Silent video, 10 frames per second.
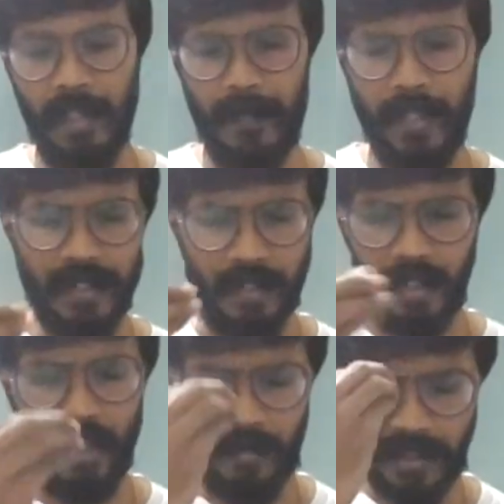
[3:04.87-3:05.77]
A plus,
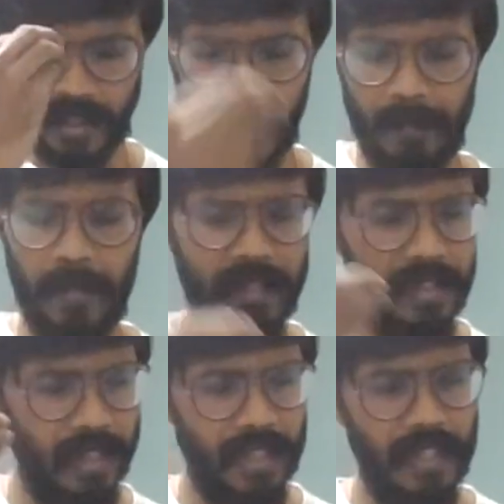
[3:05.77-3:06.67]
I would say A
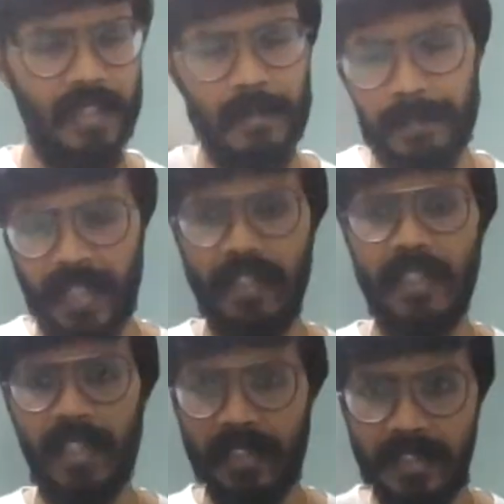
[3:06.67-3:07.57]
plus, A,
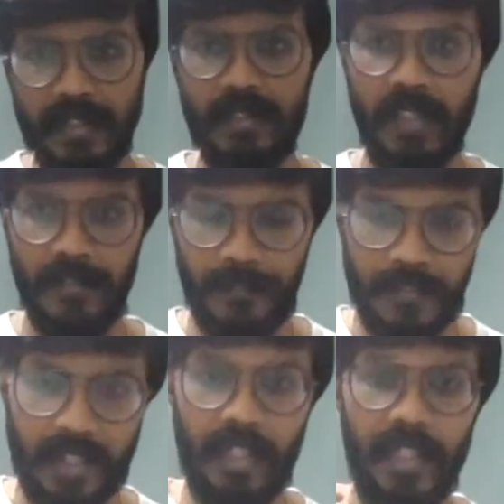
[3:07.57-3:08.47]
B, and if
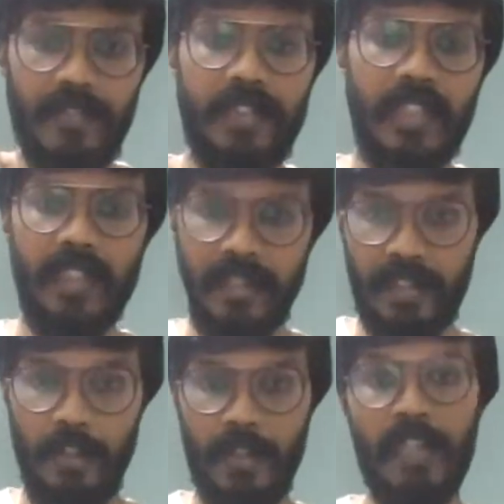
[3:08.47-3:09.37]
C,
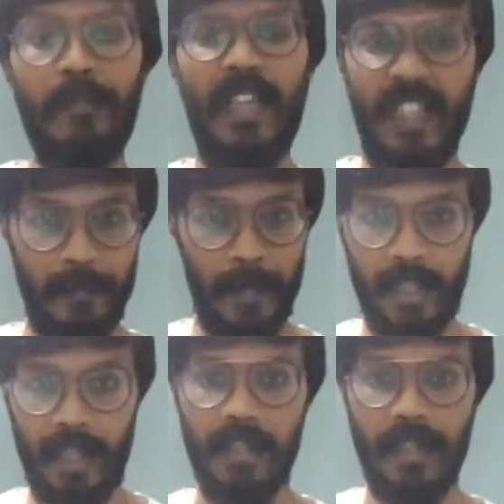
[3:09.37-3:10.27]
it can be
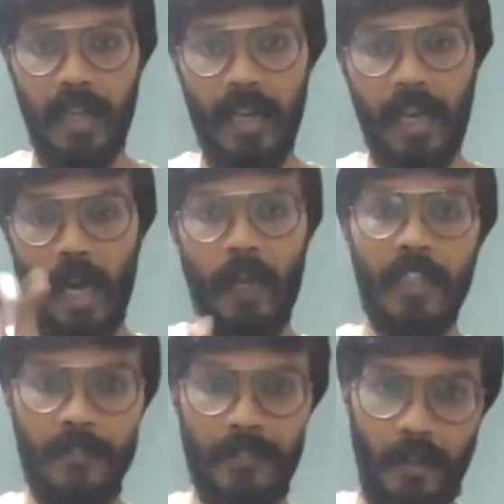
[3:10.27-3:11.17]
done.
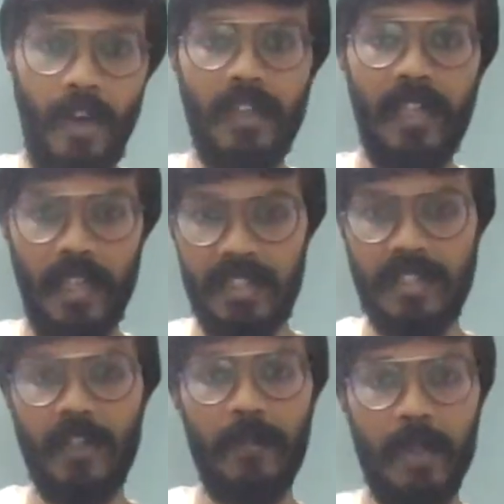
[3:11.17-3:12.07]
Or if not,
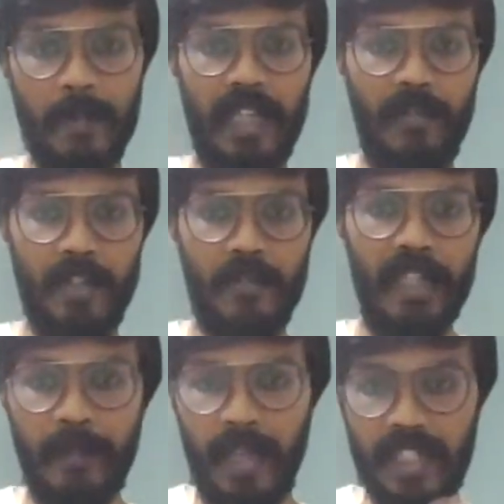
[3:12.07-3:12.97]
instead of preparing for
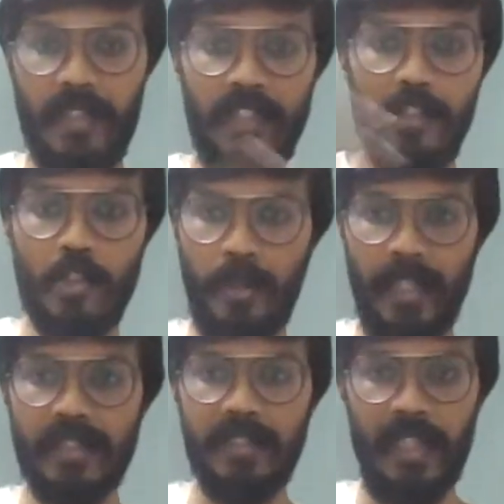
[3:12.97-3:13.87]
20 marks for another 2
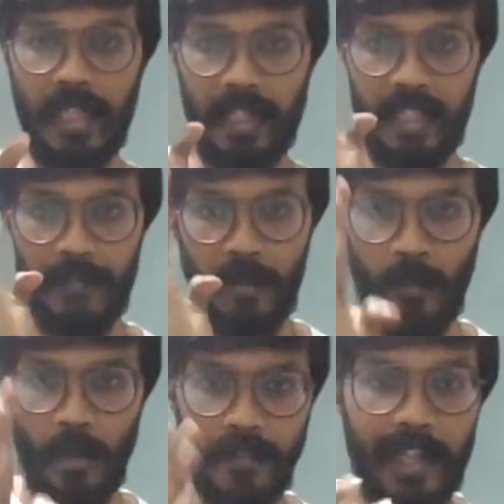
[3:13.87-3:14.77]
days, it will give you
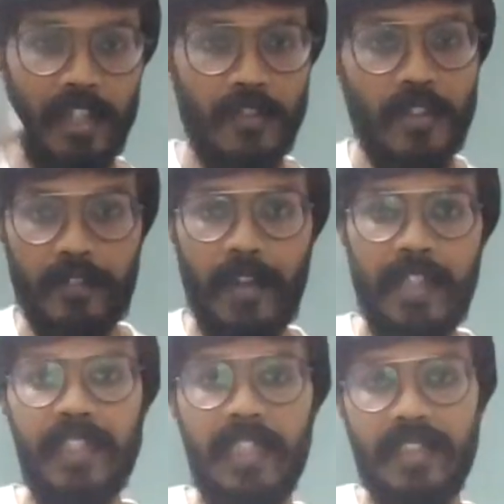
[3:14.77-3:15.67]
more value if you
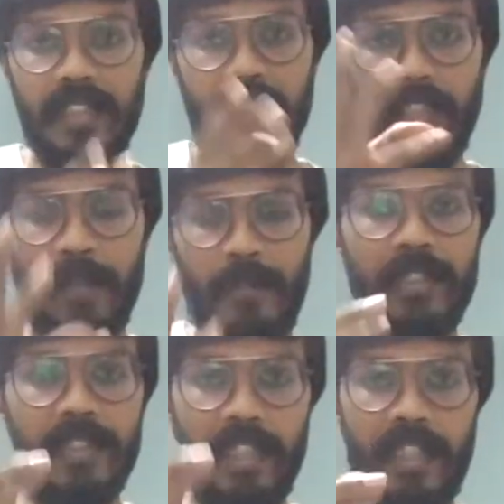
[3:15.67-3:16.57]
revise the existing A
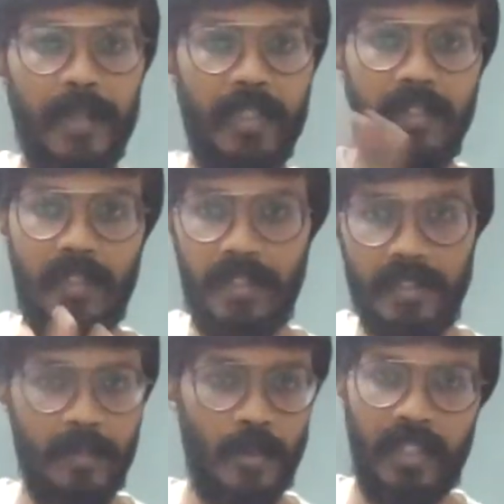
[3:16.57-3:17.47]
plus, A and B. This
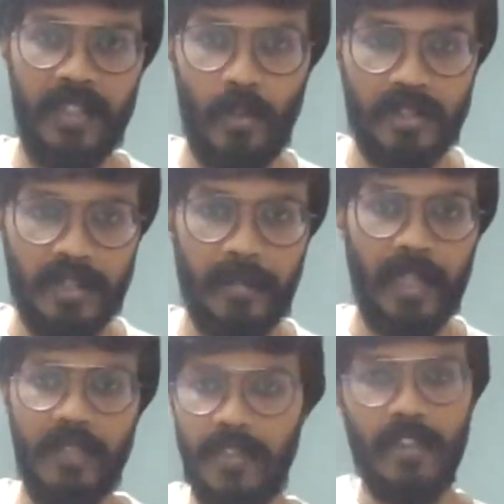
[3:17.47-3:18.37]
is about the coaching
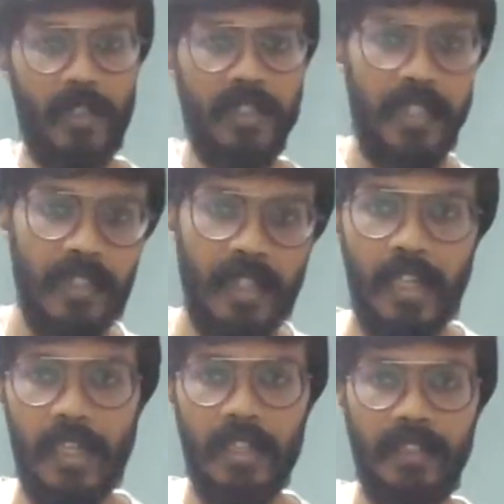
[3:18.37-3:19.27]
part. If you're not done,
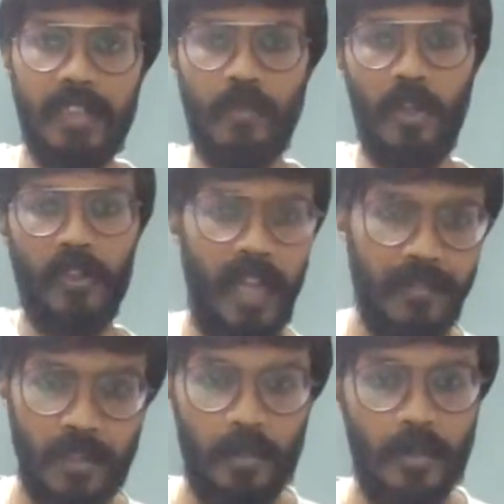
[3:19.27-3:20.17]
this is what you
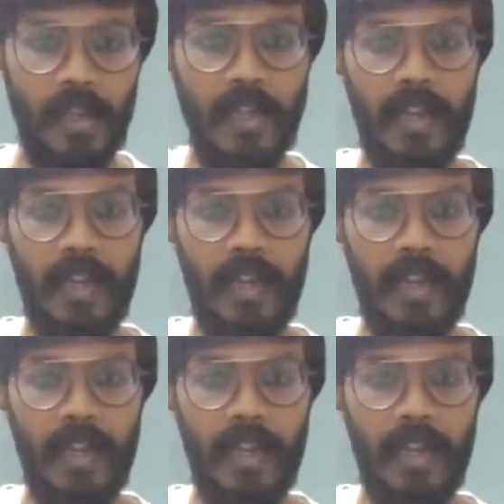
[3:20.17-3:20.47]
have to do.